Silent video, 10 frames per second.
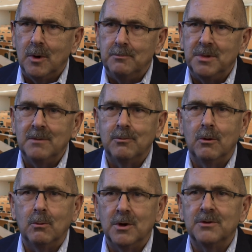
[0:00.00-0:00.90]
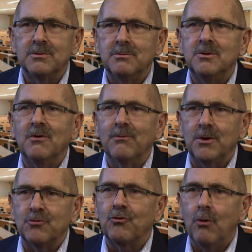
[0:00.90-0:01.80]
but people with
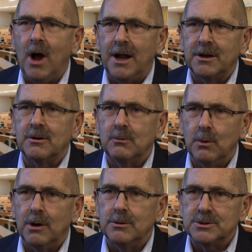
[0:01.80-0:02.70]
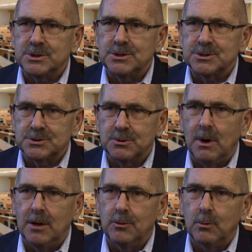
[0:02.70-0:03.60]
different chronic and rare diseases
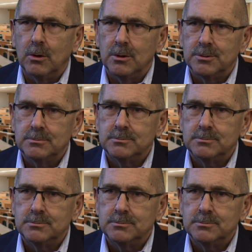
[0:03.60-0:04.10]
around the world.